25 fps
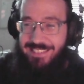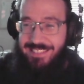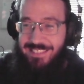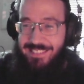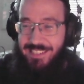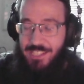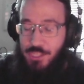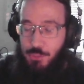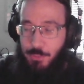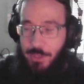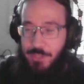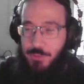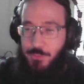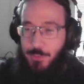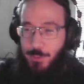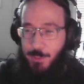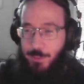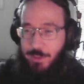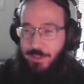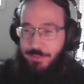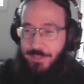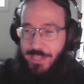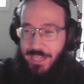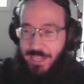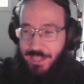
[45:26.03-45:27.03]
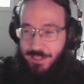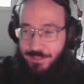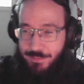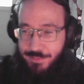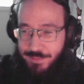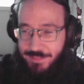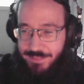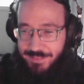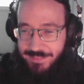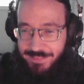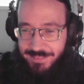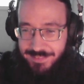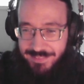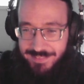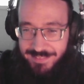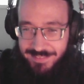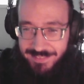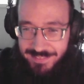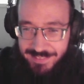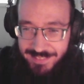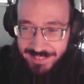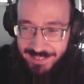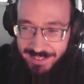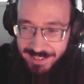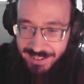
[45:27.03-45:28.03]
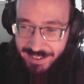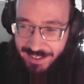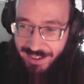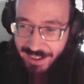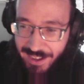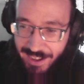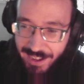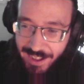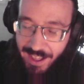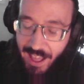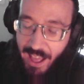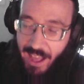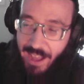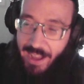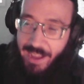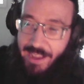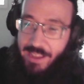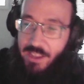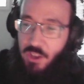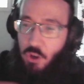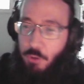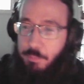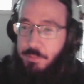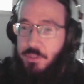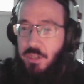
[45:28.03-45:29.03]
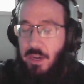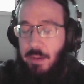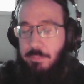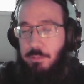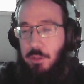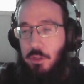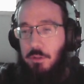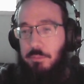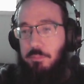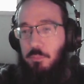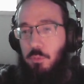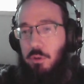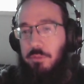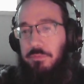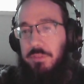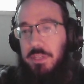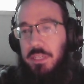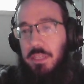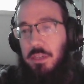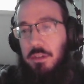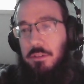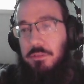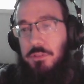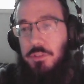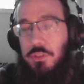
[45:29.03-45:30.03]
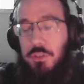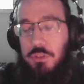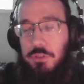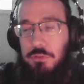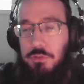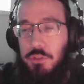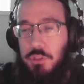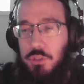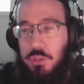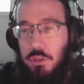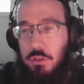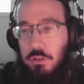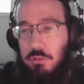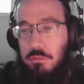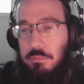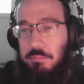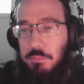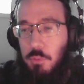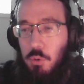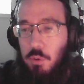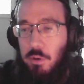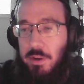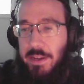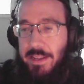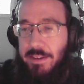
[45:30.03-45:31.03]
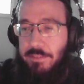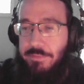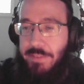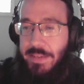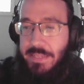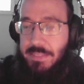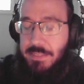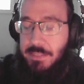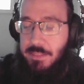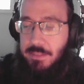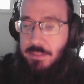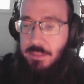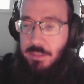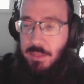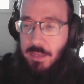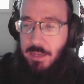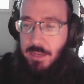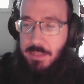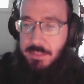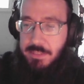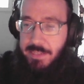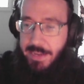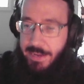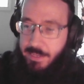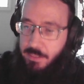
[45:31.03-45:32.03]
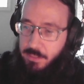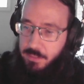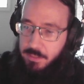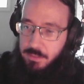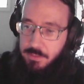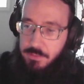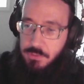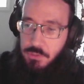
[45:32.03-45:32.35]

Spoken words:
is Quest for Glory 5. I hope to upload more videos to show more advanced tech,